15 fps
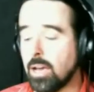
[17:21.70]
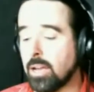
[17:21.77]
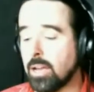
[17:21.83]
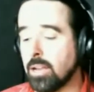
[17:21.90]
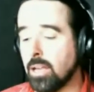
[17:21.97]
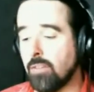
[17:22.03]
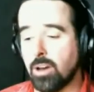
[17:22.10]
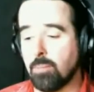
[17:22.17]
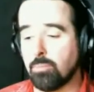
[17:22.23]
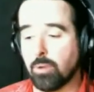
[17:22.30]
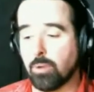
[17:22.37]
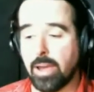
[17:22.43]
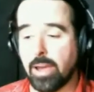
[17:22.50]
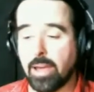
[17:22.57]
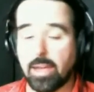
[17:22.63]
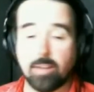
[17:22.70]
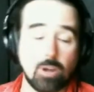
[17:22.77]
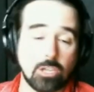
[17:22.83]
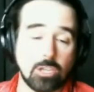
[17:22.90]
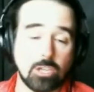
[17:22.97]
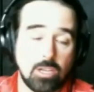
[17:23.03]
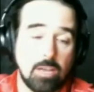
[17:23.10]
love Brent, and
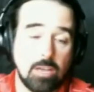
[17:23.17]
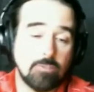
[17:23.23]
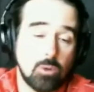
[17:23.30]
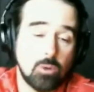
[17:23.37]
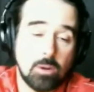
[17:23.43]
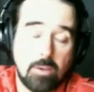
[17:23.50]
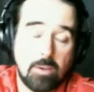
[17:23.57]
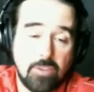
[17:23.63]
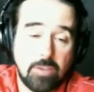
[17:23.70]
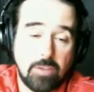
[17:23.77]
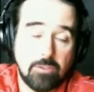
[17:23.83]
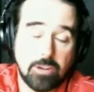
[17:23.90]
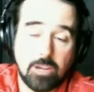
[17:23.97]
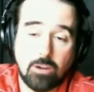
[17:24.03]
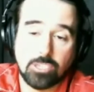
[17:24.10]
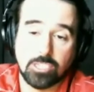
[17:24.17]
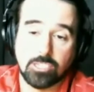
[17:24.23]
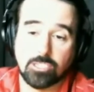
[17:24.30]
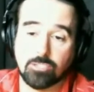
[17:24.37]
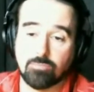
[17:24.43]
Roger Love's one of my favorite coaches.